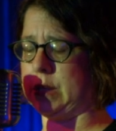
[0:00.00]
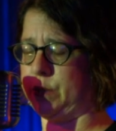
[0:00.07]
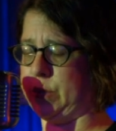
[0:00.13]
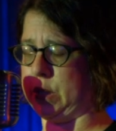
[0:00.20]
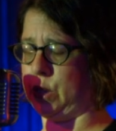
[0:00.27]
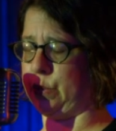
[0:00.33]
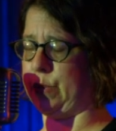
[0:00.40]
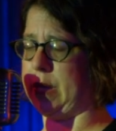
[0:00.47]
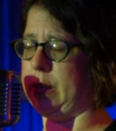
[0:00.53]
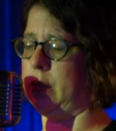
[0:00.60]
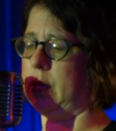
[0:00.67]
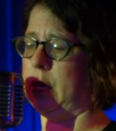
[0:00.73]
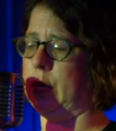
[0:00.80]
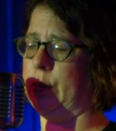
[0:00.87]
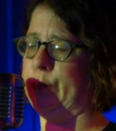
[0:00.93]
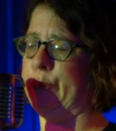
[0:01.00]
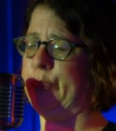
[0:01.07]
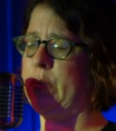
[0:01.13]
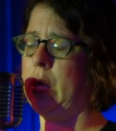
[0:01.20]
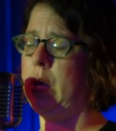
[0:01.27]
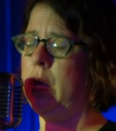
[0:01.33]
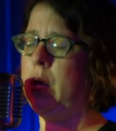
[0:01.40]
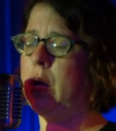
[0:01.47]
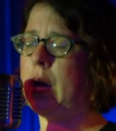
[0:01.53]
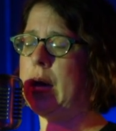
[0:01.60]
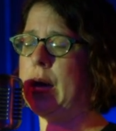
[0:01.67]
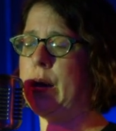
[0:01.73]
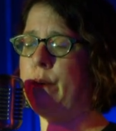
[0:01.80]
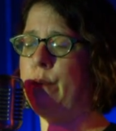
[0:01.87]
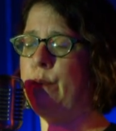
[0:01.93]
between them.
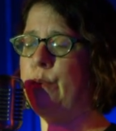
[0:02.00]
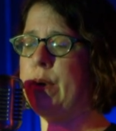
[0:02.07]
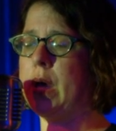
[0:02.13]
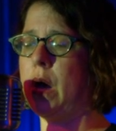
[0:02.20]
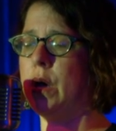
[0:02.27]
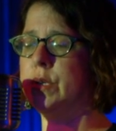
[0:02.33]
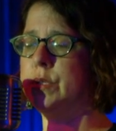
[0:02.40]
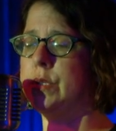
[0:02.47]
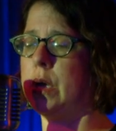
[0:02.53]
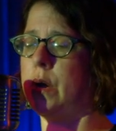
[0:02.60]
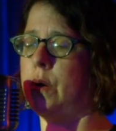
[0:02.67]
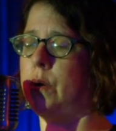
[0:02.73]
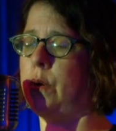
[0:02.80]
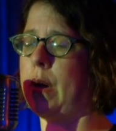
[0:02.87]
Uh, we also